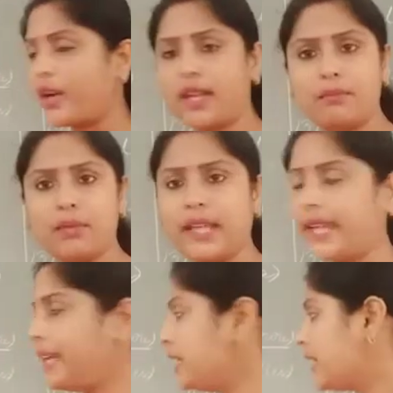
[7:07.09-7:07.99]
number
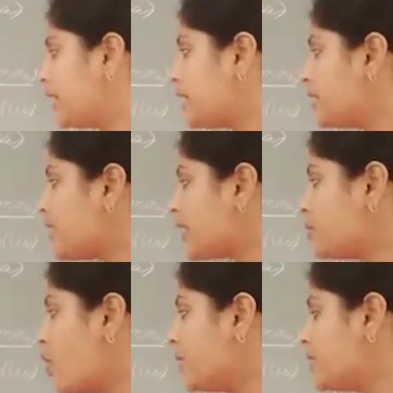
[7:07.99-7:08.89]
8,
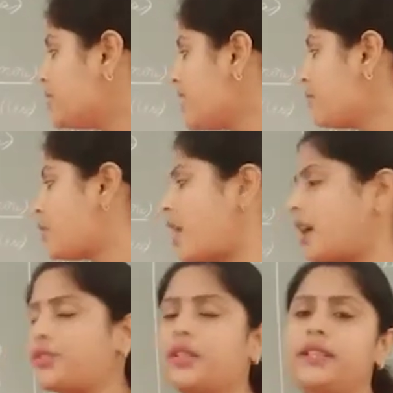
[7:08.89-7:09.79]
technology and
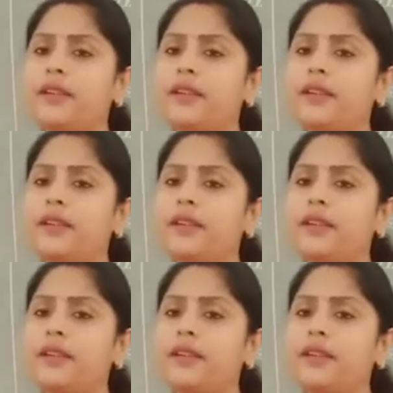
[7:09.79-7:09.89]
production.